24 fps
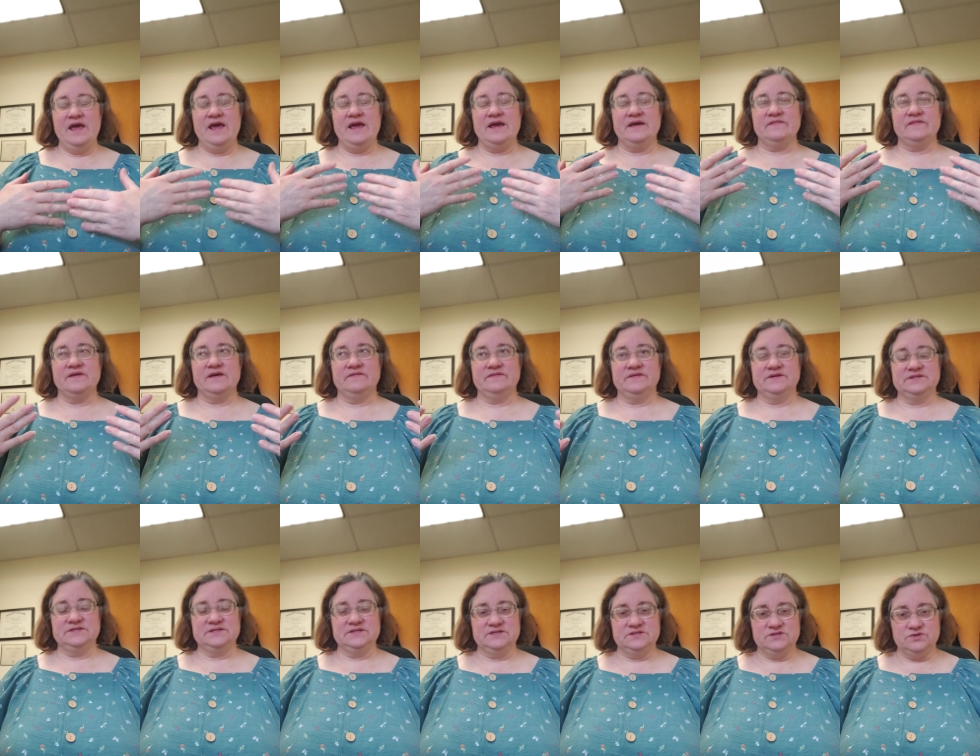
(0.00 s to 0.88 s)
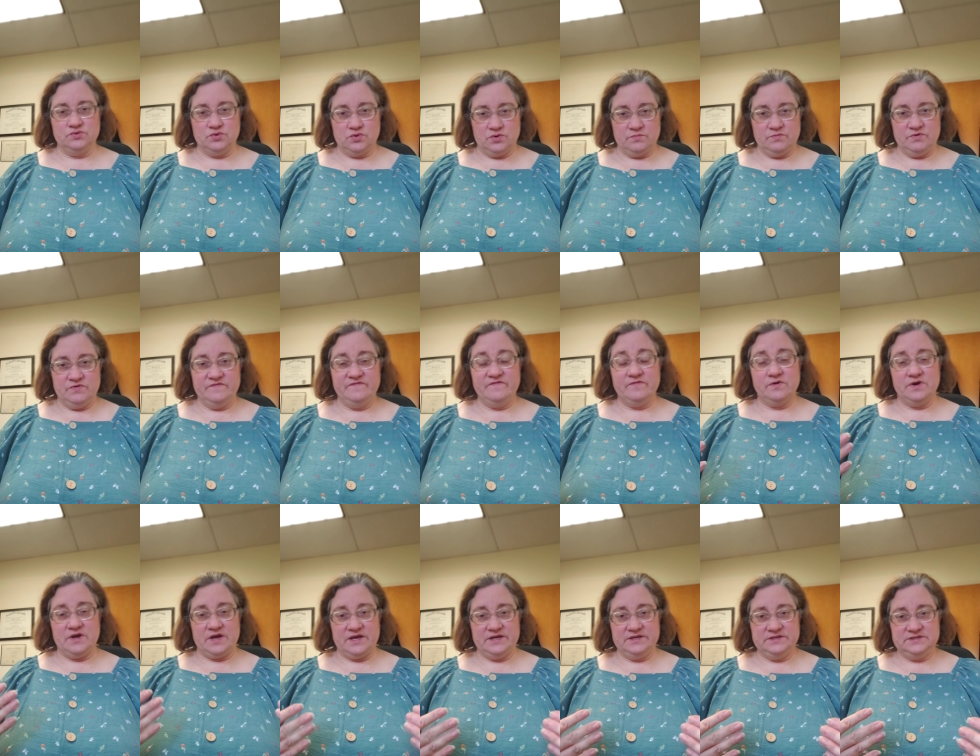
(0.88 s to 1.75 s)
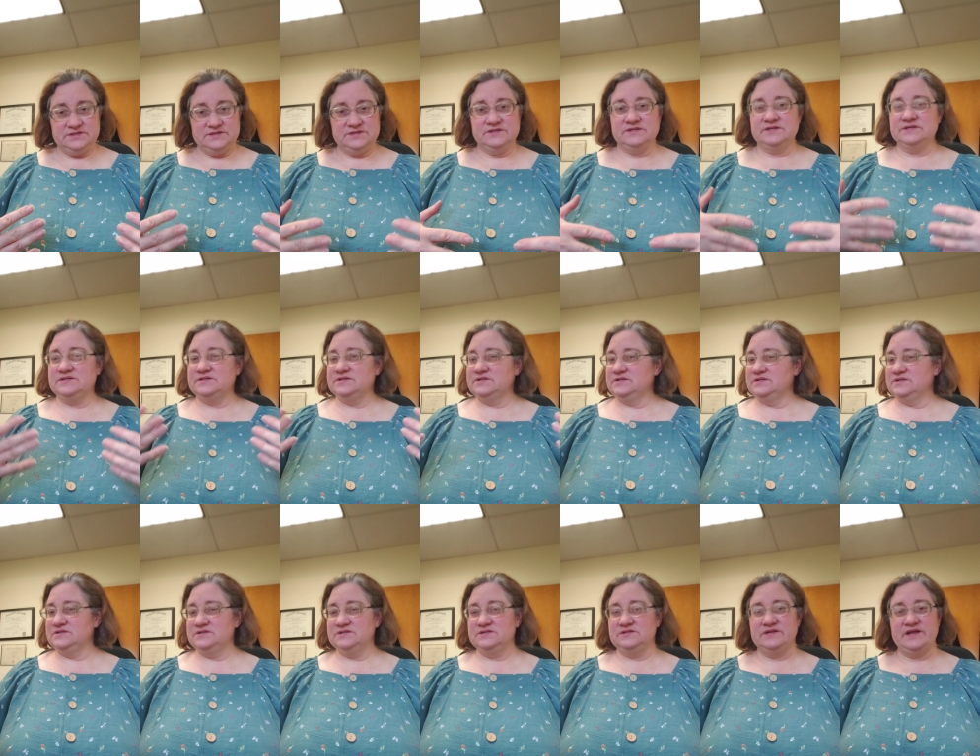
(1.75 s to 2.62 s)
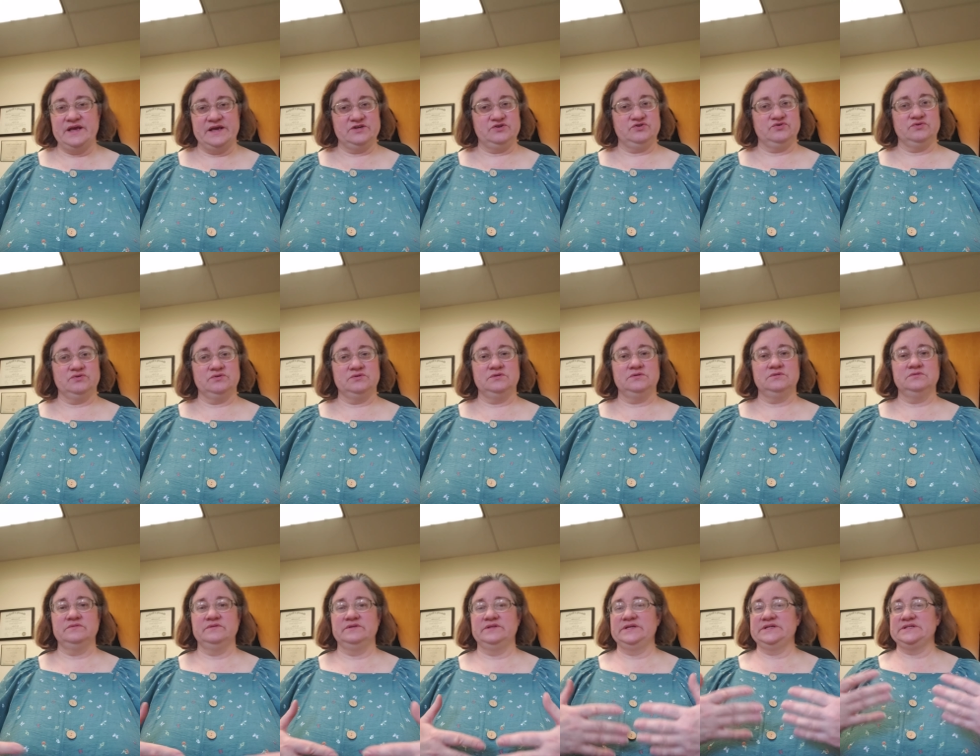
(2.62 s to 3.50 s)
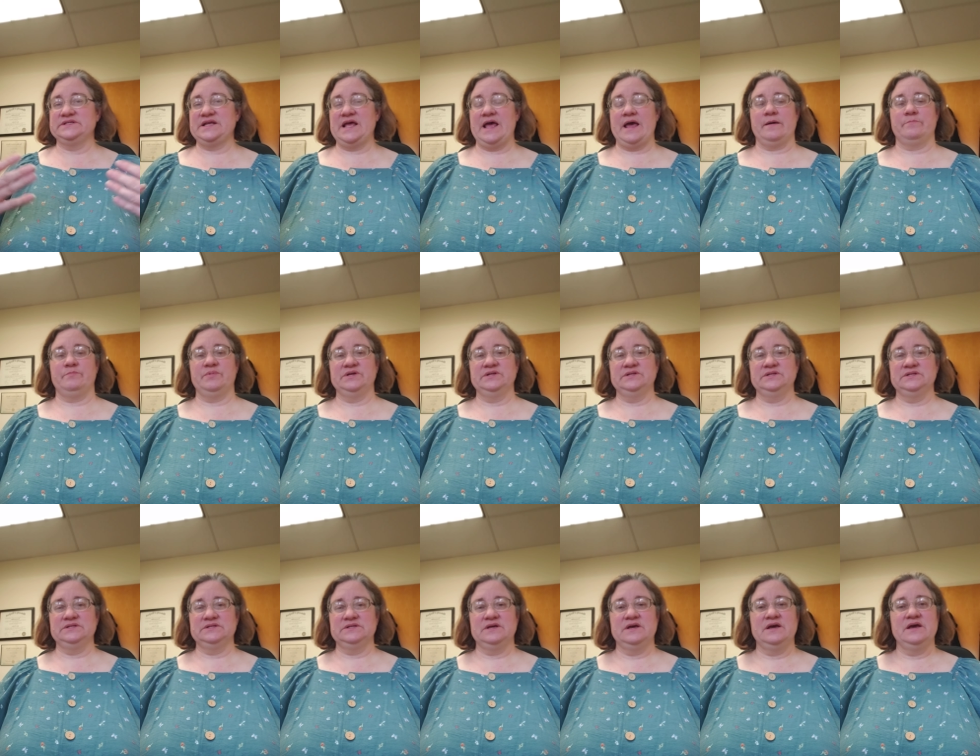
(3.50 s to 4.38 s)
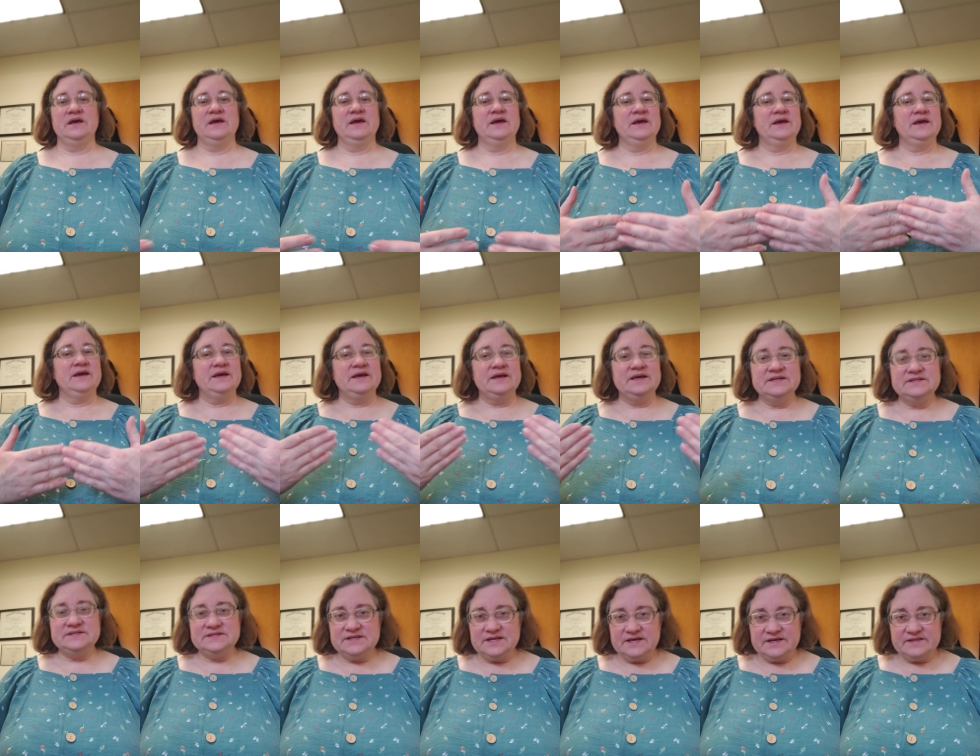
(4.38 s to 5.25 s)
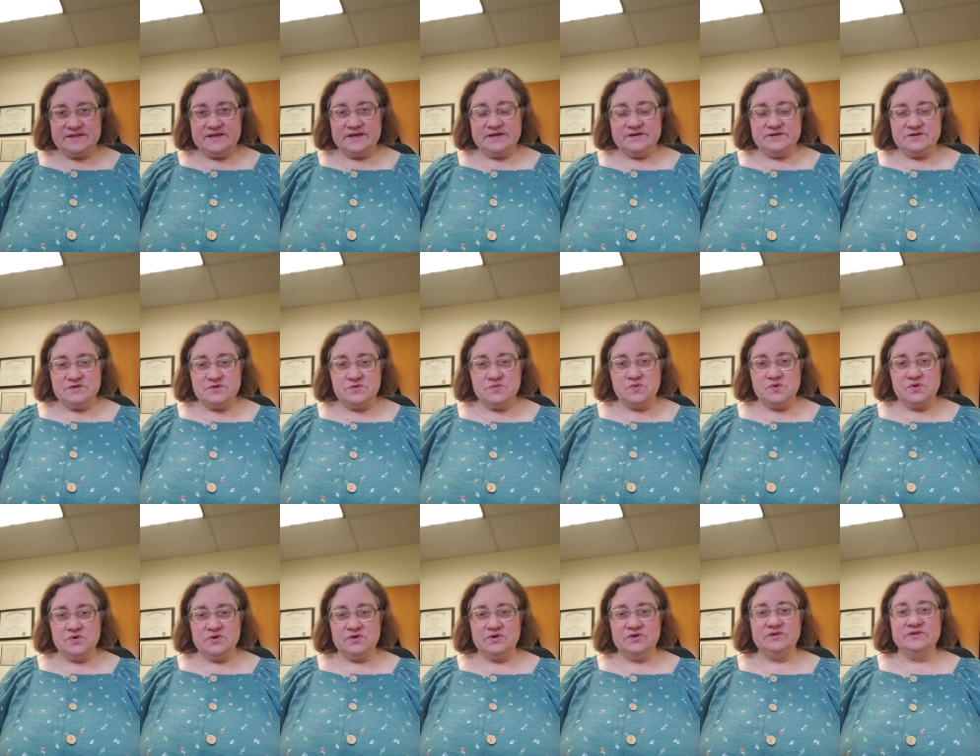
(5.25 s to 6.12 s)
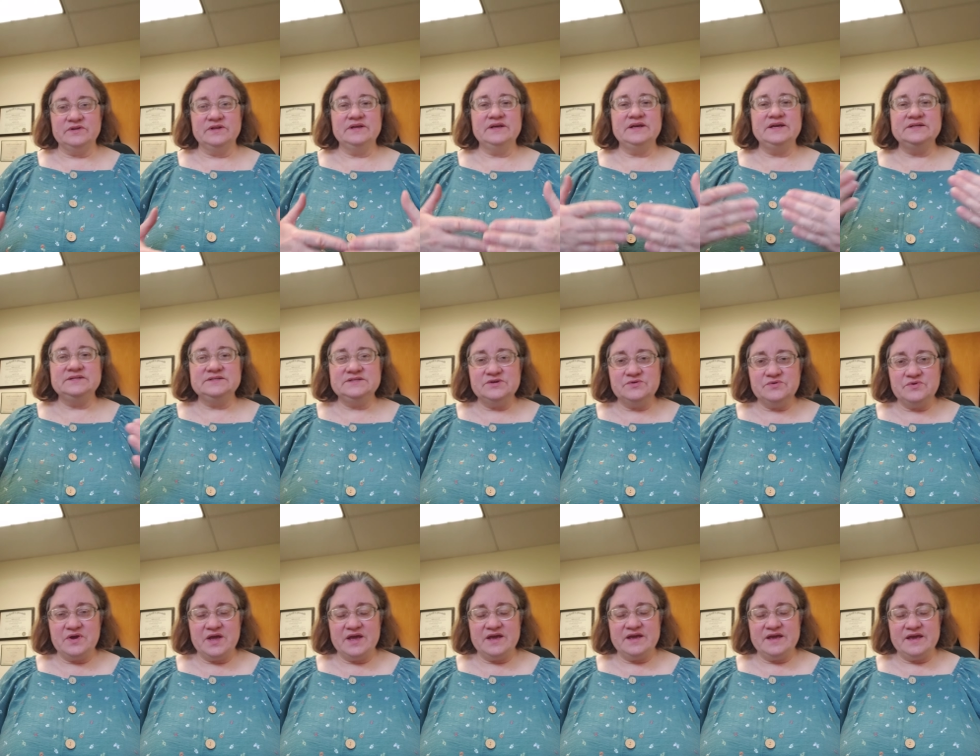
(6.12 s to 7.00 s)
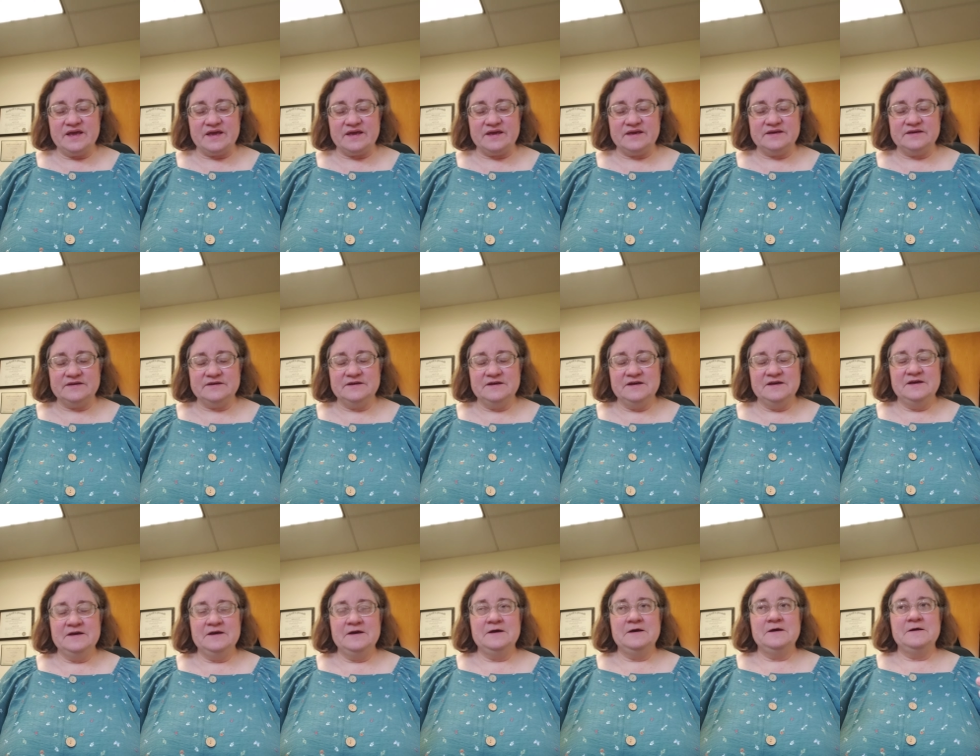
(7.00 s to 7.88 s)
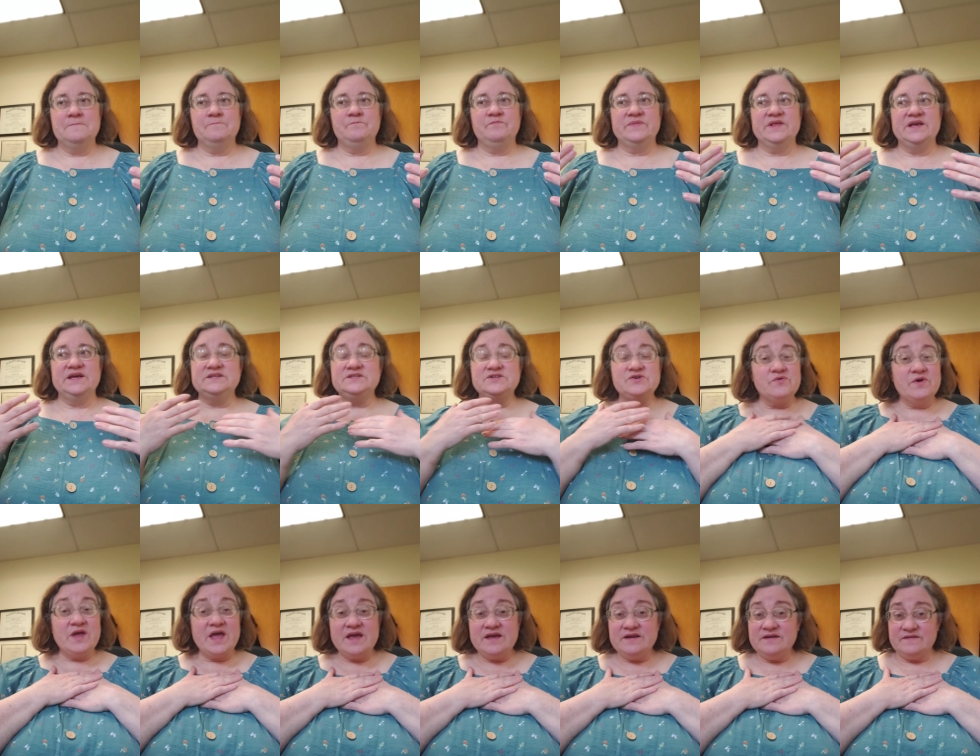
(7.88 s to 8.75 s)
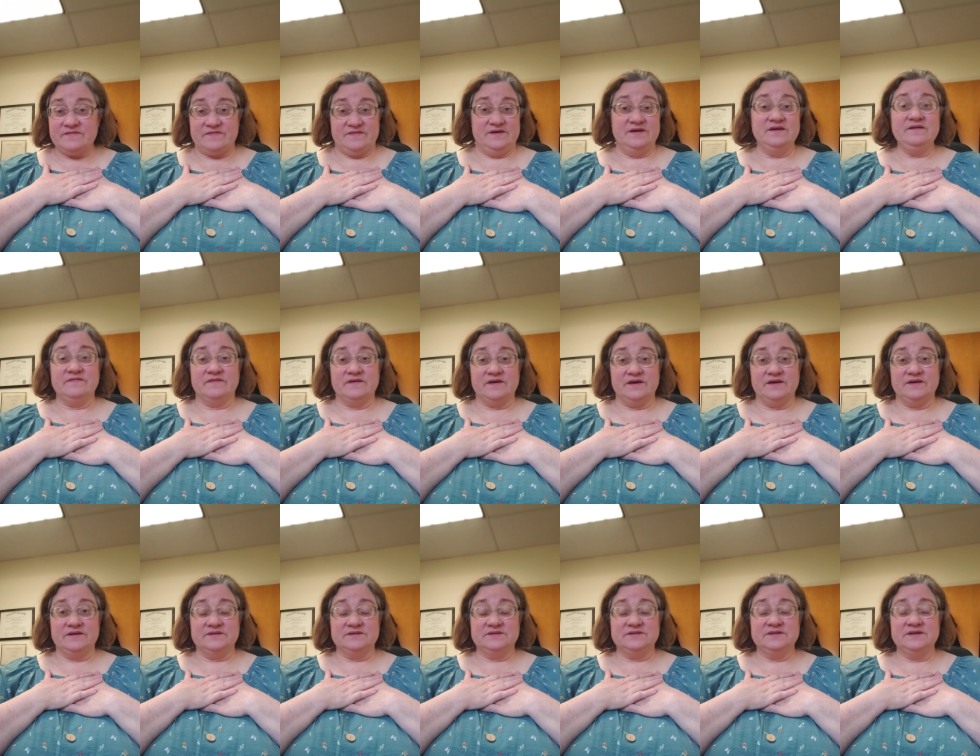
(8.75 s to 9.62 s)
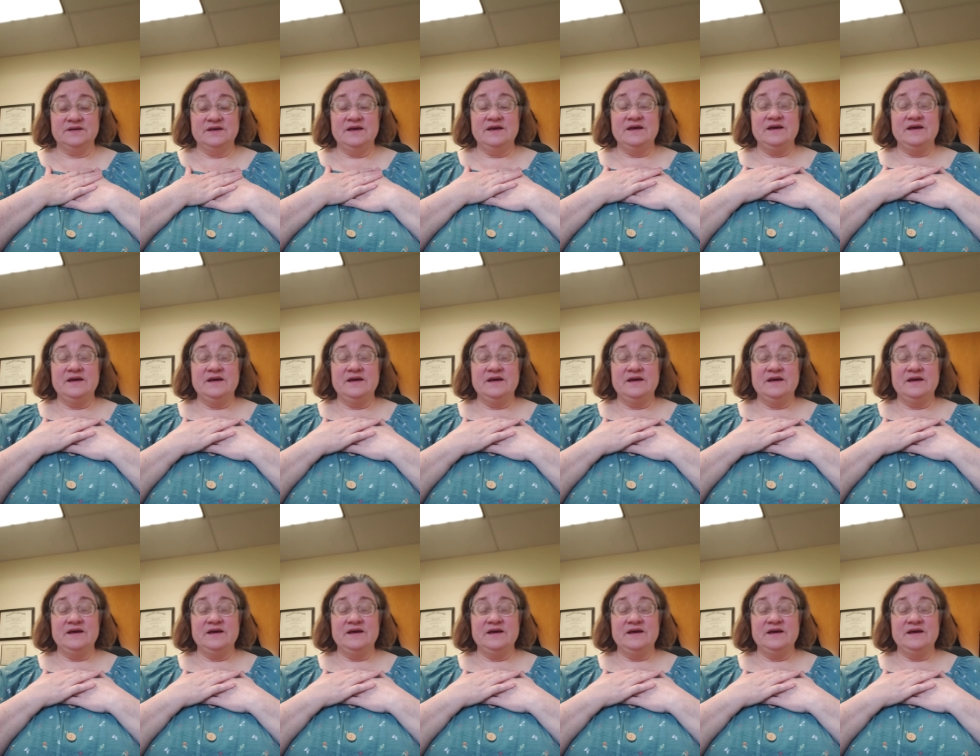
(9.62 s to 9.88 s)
and that this is normal for us. This is natural. This happens. It's not the end of the world. It's okay. It's okay to think things.